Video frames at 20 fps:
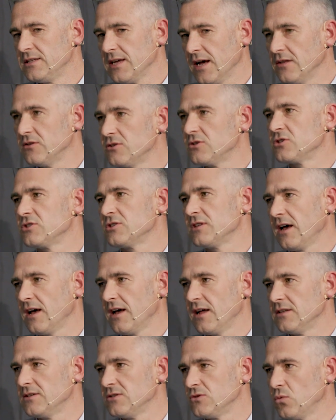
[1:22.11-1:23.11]

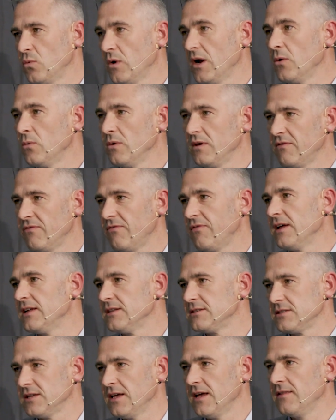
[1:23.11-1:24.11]
understand where we fit